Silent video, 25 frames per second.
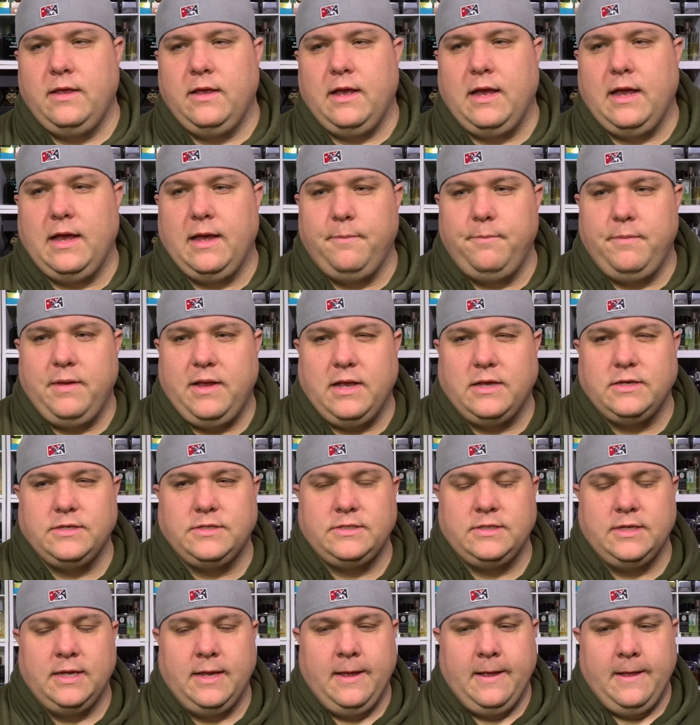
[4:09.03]
because
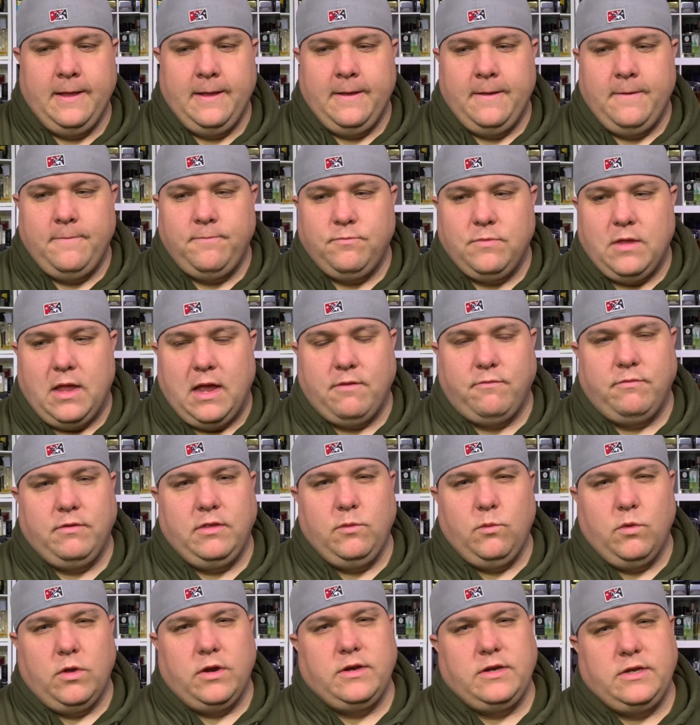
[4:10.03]
I really
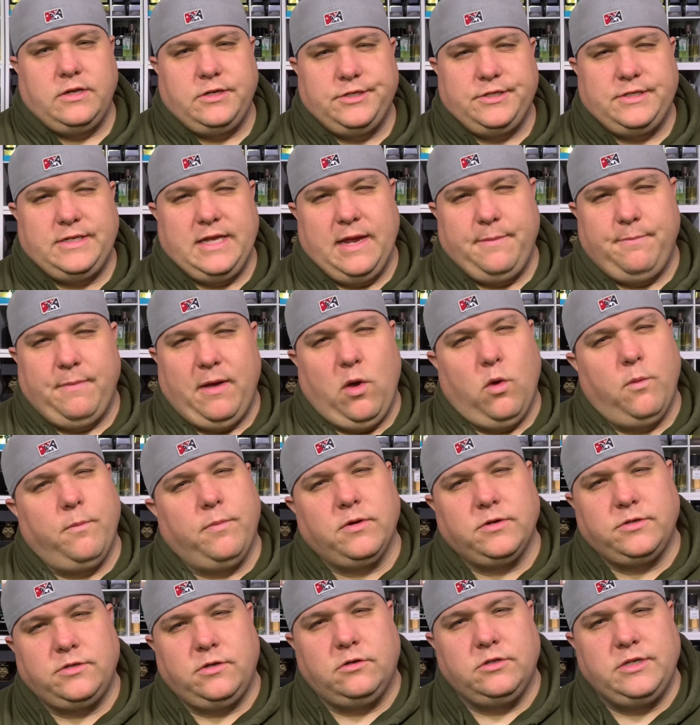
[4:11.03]
wanted to just take my own
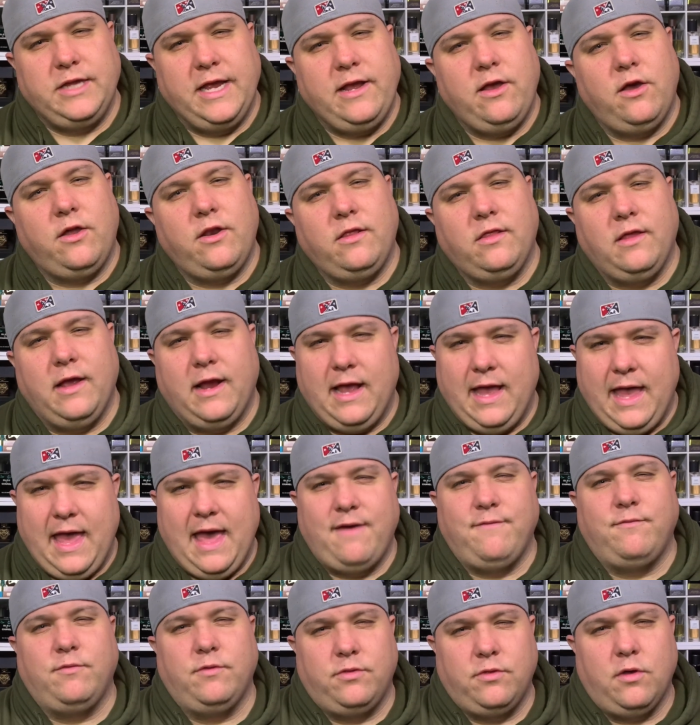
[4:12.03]
personal take on it, like I
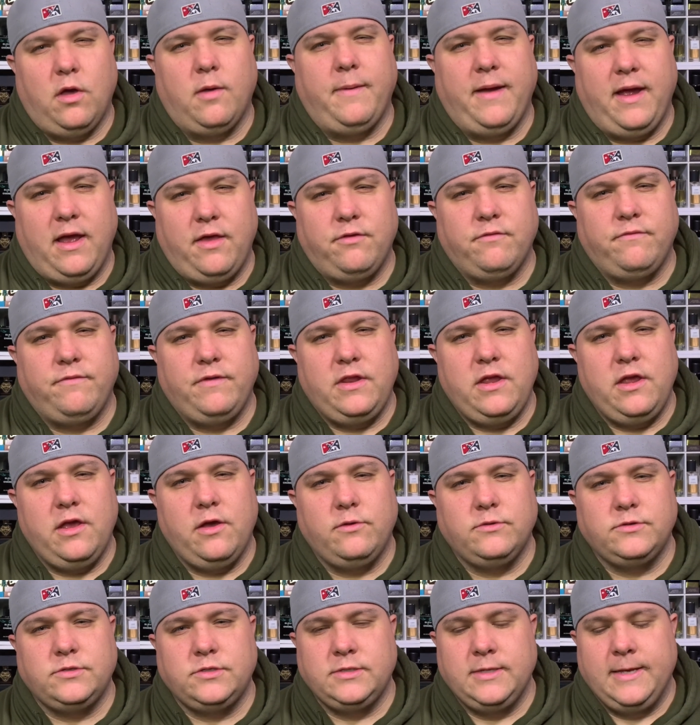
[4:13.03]
have with all my other
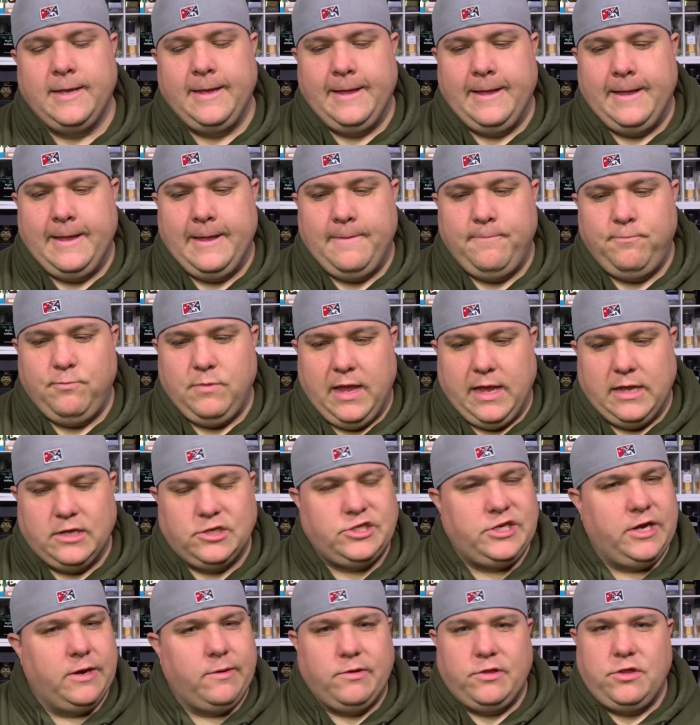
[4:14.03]
videos, and
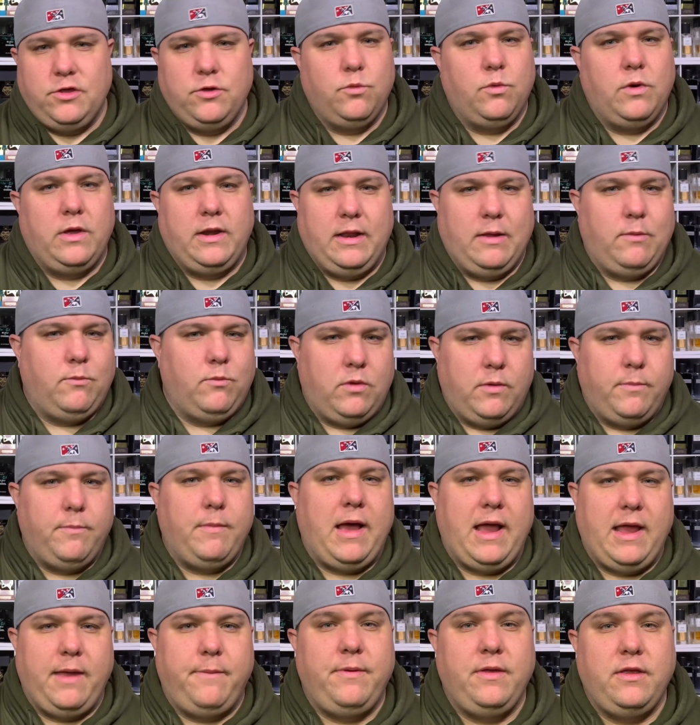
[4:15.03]
share with you what
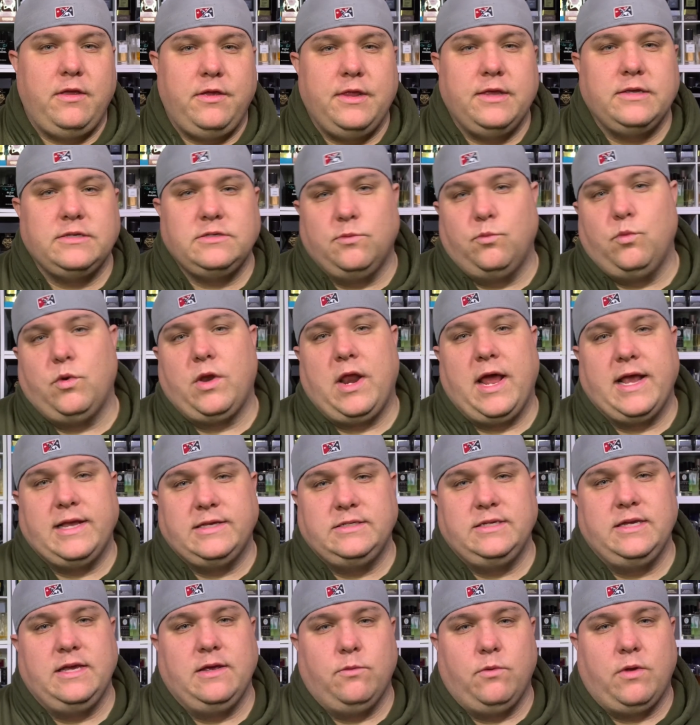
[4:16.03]
my opinion is and what I
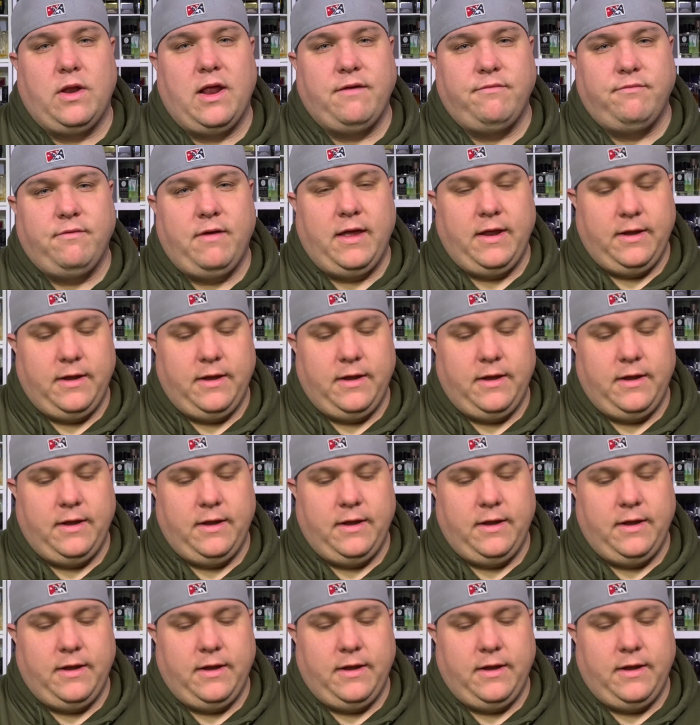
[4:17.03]
see and what I find.